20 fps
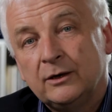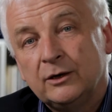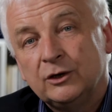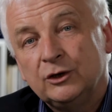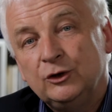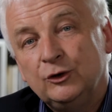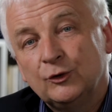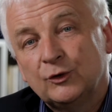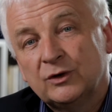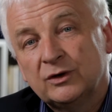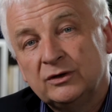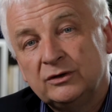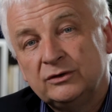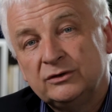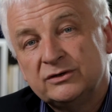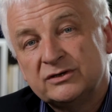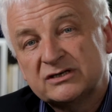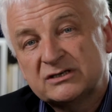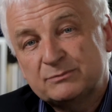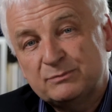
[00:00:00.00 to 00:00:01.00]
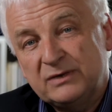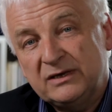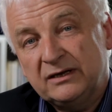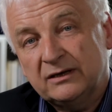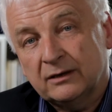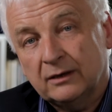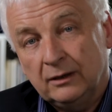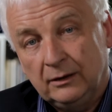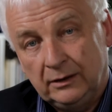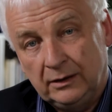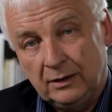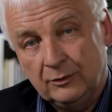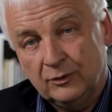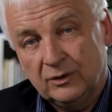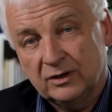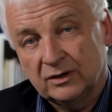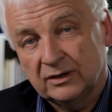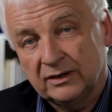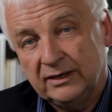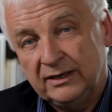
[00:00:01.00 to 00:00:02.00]
you can speak
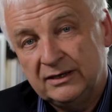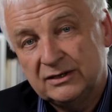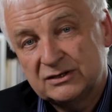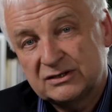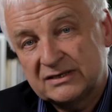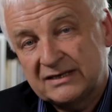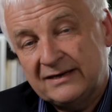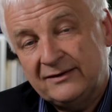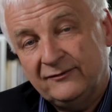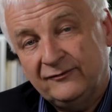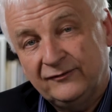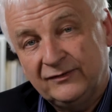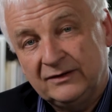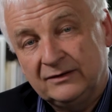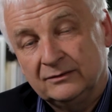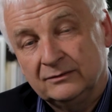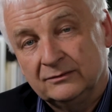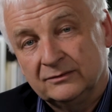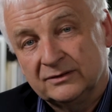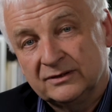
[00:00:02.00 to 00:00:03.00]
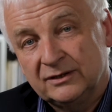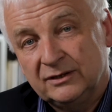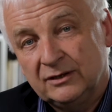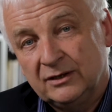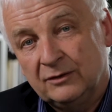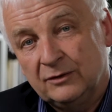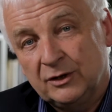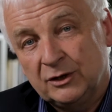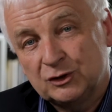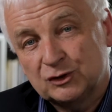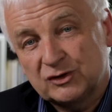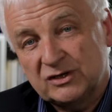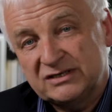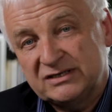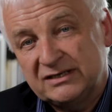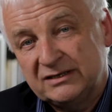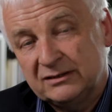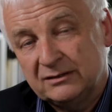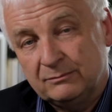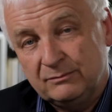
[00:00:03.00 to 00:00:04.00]
locally to that field, you know,
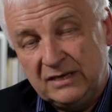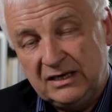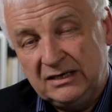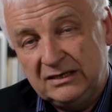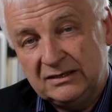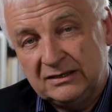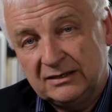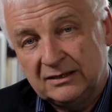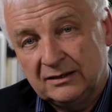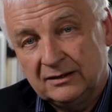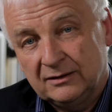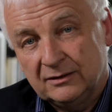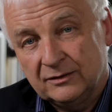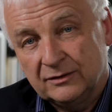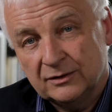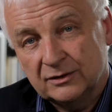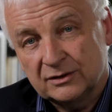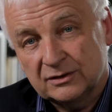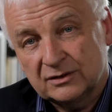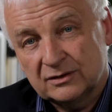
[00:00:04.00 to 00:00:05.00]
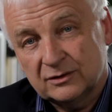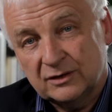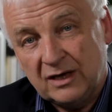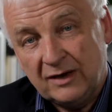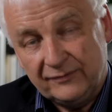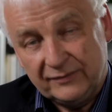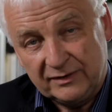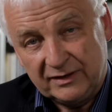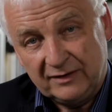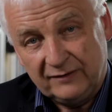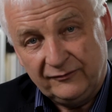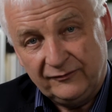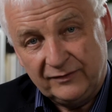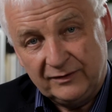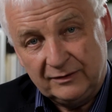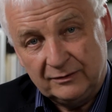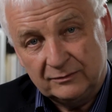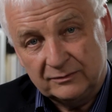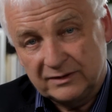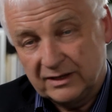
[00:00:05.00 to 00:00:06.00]
addressing the media that cover that
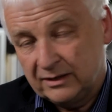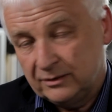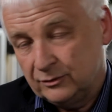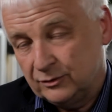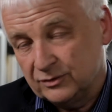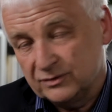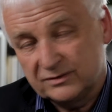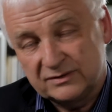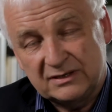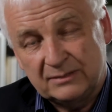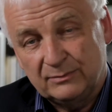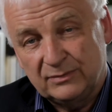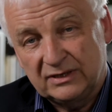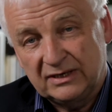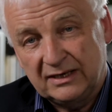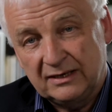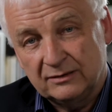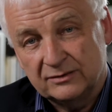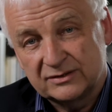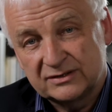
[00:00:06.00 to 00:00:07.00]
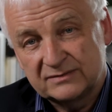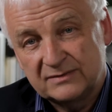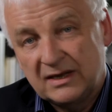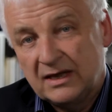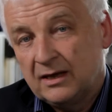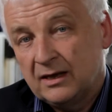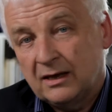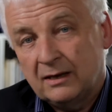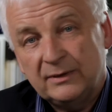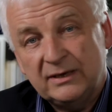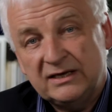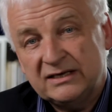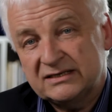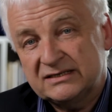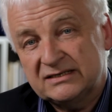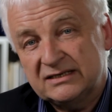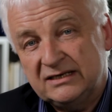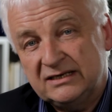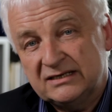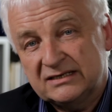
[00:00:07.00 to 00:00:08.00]
field and not somebody else. I mean,
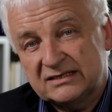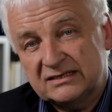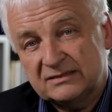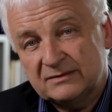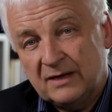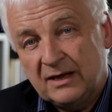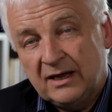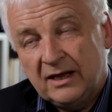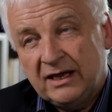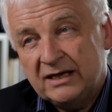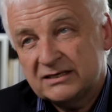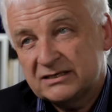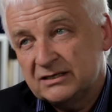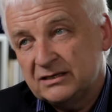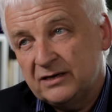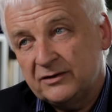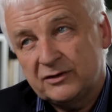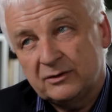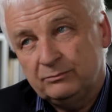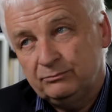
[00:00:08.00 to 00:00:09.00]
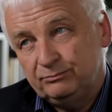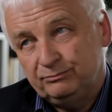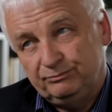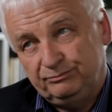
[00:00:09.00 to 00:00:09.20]
it's another